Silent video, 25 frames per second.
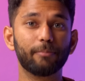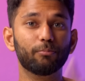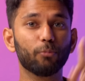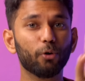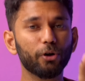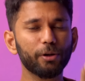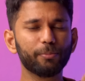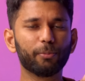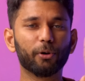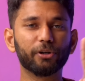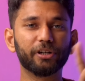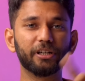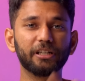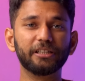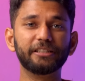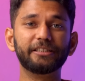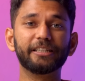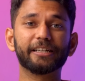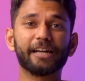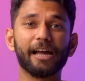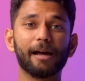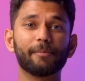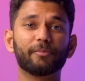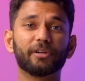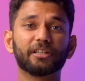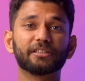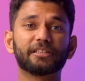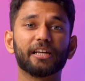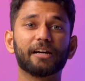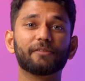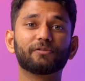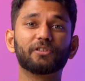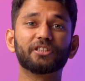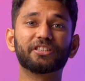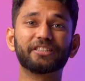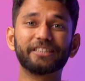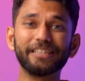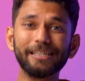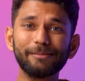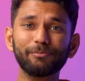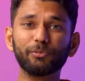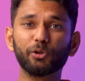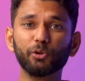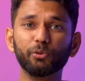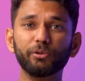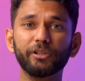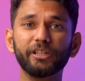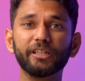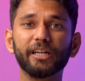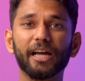And more importantly, the cameras have the same
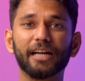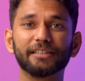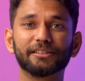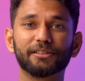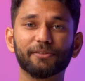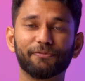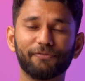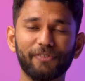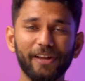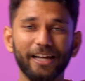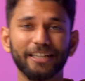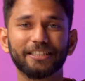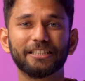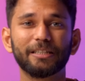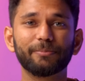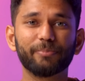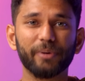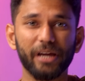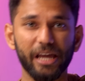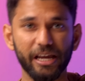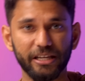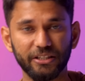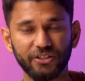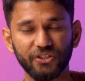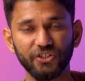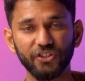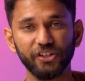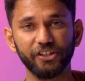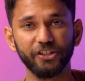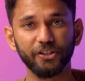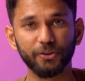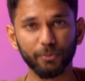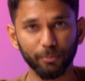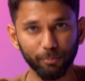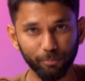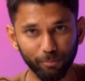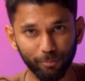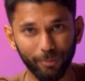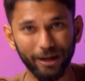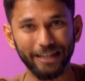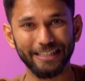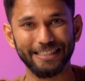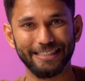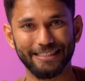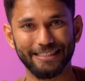tuning as the flagship X series by